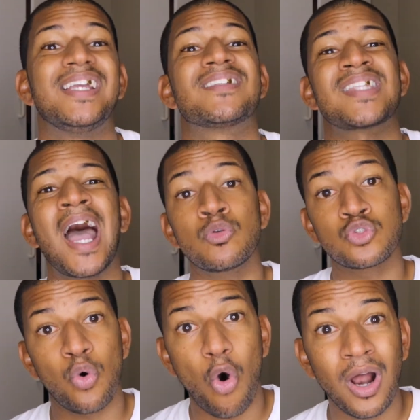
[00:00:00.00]
It's down
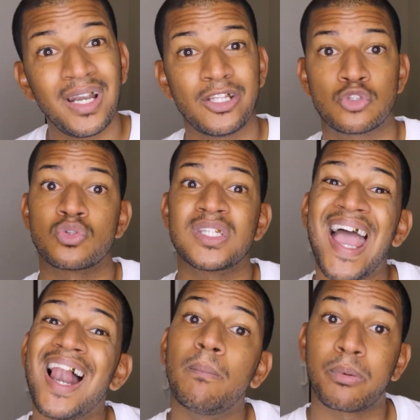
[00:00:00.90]
to Oli to
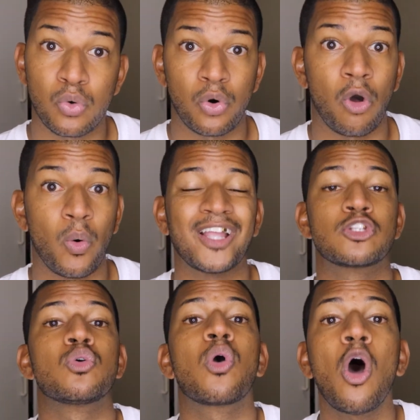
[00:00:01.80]
tell Bruno and
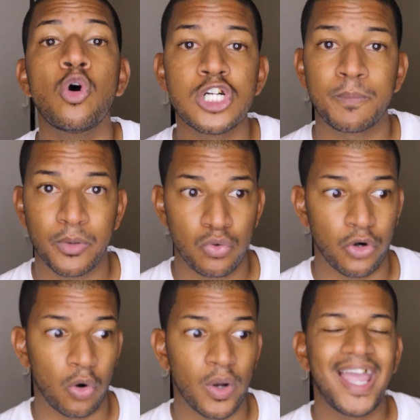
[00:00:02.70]
to coach Bruno